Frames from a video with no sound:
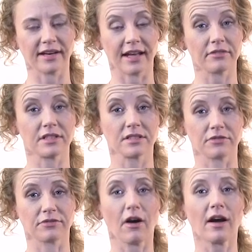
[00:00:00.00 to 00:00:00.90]
and having
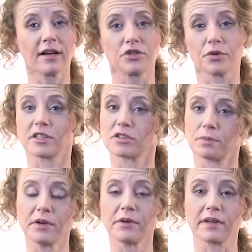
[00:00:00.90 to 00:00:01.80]
defined your
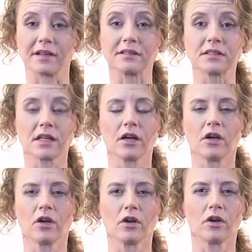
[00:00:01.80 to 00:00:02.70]
experience,
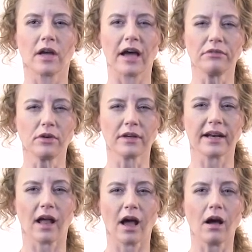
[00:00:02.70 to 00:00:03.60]
have a look
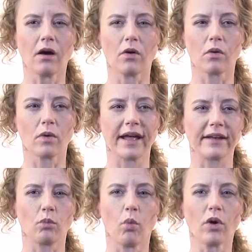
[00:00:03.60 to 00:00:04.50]
at how
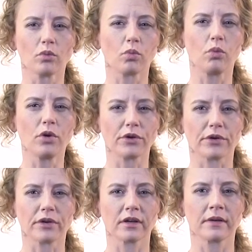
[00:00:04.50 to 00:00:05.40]
and what
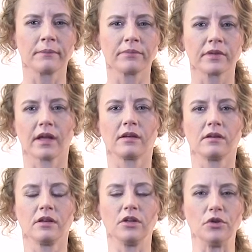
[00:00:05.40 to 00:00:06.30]
word
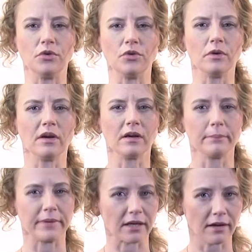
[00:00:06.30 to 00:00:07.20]
can you
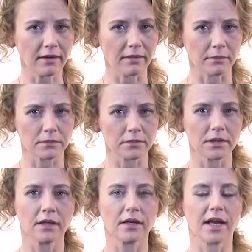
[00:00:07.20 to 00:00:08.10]
become
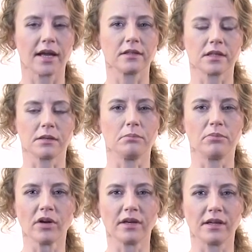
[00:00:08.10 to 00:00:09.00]
and
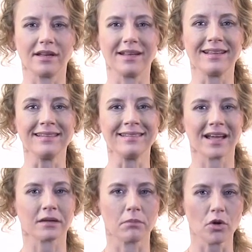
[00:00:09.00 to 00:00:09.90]
embody in
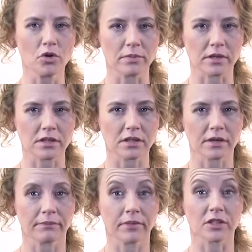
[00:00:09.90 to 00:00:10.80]
that moment
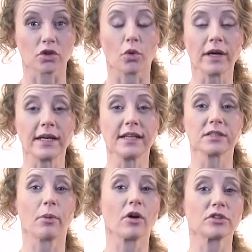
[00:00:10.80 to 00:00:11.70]
as quickly as
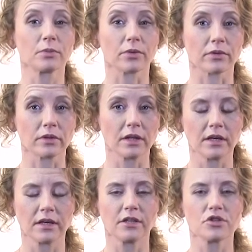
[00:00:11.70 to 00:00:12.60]
possible
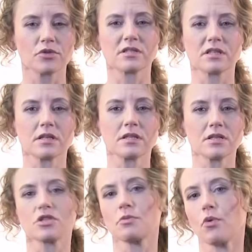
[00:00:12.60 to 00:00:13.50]
to assist
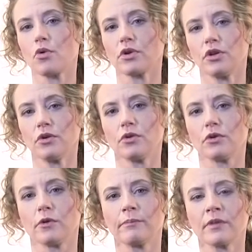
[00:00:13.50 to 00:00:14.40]
and support
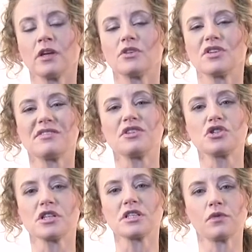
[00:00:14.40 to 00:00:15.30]
you to even
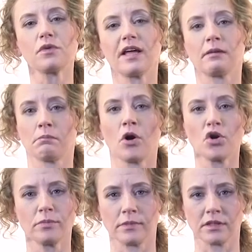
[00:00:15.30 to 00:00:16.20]
just for that
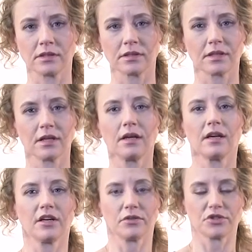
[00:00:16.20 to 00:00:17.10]
moment,
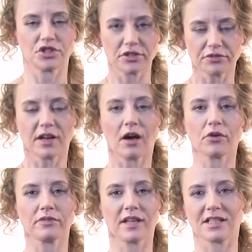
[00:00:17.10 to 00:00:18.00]
shift out
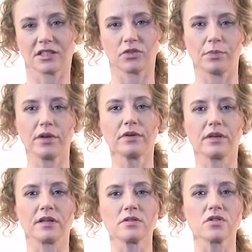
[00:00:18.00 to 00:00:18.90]
of that
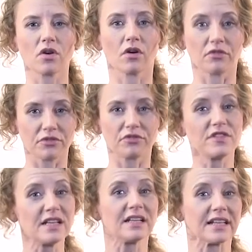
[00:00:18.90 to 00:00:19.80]
experience of
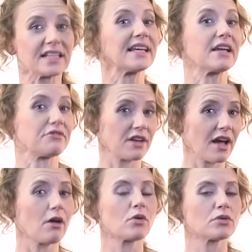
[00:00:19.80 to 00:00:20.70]
feeling left
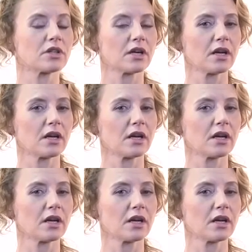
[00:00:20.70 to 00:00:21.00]
out